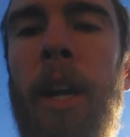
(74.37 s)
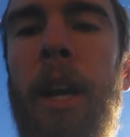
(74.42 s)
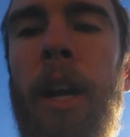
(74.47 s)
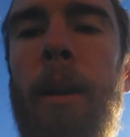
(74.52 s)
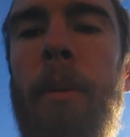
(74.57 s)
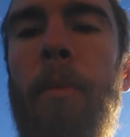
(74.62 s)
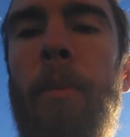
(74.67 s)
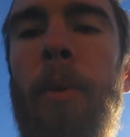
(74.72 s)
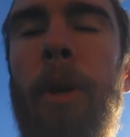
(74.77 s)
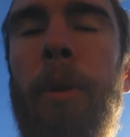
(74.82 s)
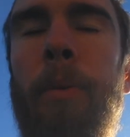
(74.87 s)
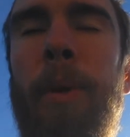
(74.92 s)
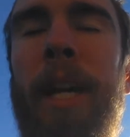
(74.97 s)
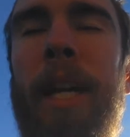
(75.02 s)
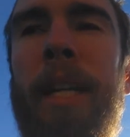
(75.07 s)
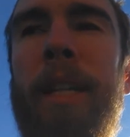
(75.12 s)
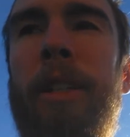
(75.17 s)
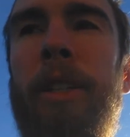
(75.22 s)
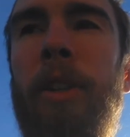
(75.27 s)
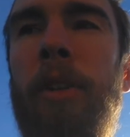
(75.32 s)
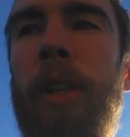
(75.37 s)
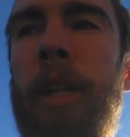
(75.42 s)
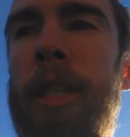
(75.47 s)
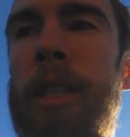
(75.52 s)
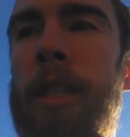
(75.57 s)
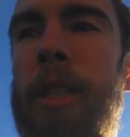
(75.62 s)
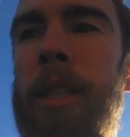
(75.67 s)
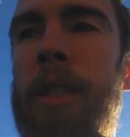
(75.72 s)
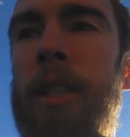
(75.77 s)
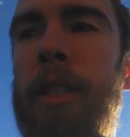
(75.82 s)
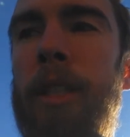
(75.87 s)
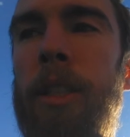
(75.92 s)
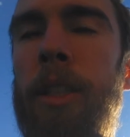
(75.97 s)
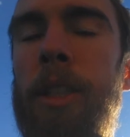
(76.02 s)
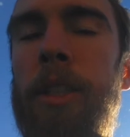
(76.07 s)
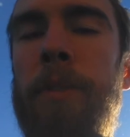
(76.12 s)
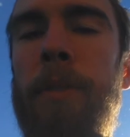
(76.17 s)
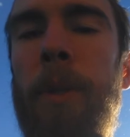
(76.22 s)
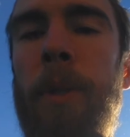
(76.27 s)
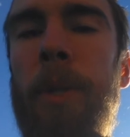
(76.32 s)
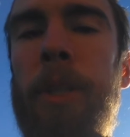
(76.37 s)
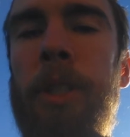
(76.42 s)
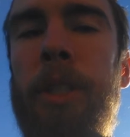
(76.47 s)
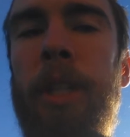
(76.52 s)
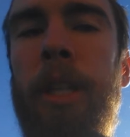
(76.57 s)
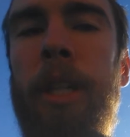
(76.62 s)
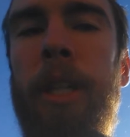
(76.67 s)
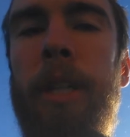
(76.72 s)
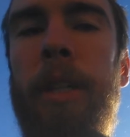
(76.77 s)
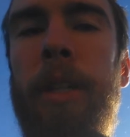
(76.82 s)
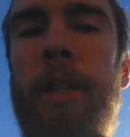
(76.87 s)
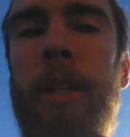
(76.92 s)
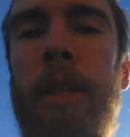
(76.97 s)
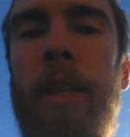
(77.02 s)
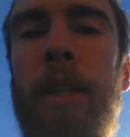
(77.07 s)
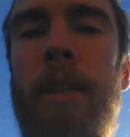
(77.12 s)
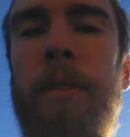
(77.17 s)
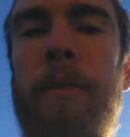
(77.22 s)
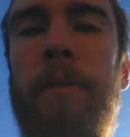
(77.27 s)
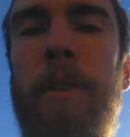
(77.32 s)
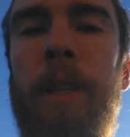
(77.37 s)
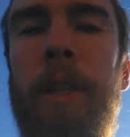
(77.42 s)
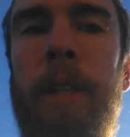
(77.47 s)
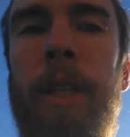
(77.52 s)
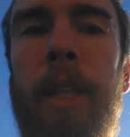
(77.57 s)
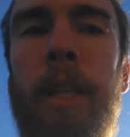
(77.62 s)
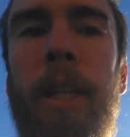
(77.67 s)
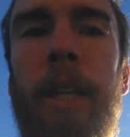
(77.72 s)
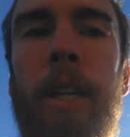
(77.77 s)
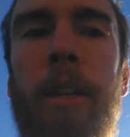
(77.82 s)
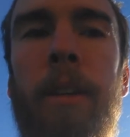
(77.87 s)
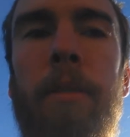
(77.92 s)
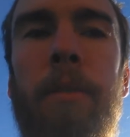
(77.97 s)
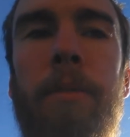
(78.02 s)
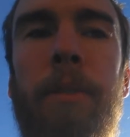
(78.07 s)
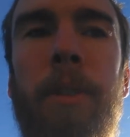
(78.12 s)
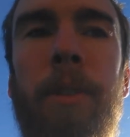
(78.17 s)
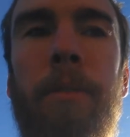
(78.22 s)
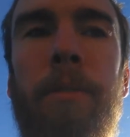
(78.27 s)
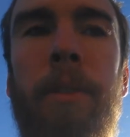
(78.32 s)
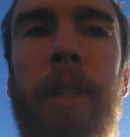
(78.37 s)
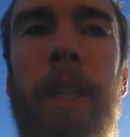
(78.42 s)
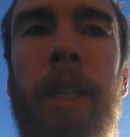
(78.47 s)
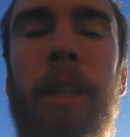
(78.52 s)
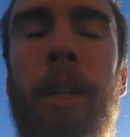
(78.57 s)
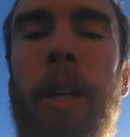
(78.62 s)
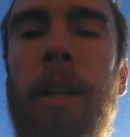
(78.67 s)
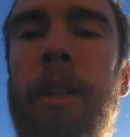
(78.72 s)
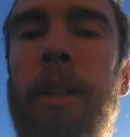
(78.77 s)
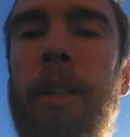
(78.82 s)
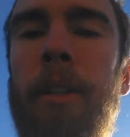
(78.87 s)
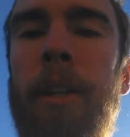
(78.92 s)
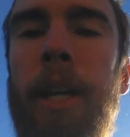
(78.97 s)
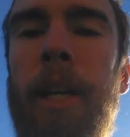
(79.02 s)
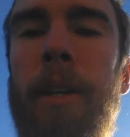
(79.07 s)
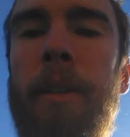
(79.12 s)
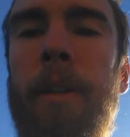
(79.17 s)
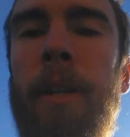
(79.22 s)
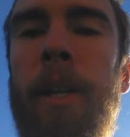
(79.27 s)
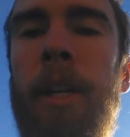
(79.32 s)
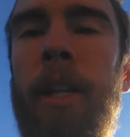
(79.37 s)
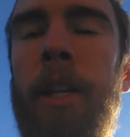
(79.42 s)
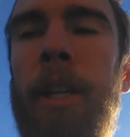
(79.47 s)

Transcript: Um, one way to do this is to just focus on the feeling of your feet on the ground.